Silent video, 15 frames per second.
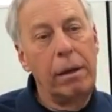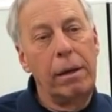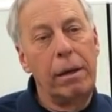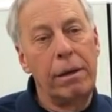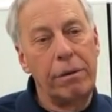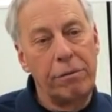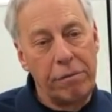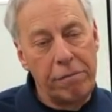
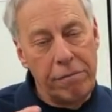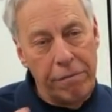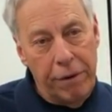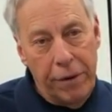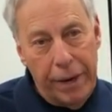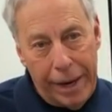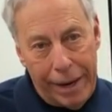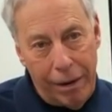It is a
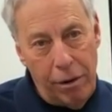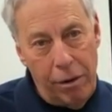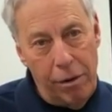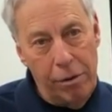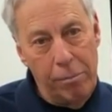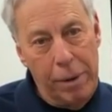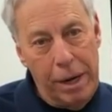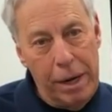very
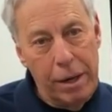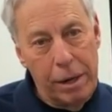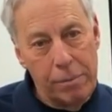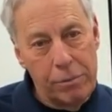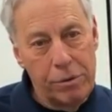analog medium.